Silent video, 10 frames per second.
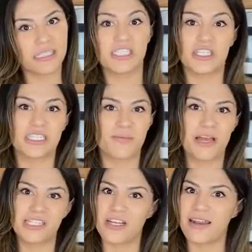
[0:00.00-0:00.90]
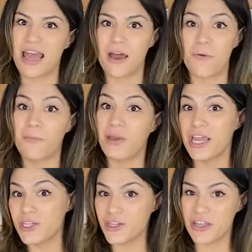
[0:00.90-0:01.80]
Just depends on how
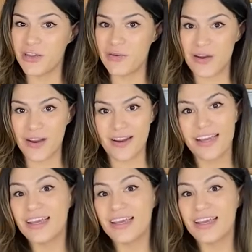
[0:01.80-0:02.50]
patient you are.